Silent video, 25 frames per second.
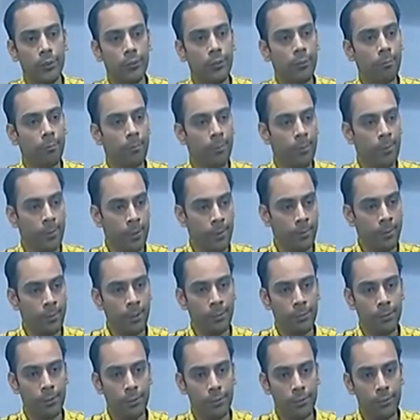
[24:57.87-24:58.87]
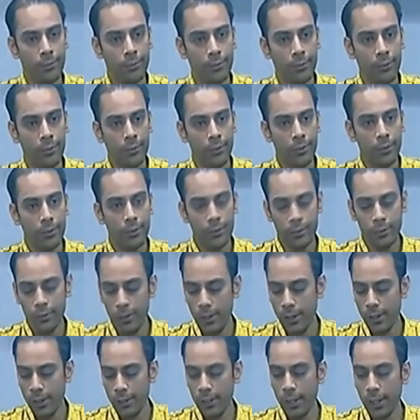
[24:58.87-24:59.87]
for programs after June.
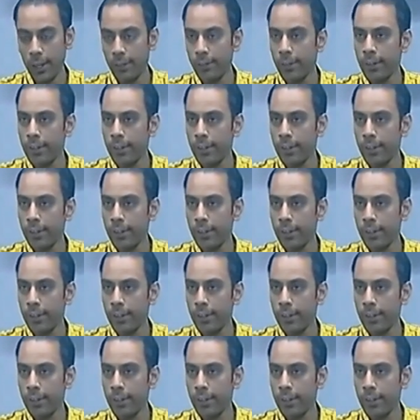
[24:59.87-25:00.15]
So it is our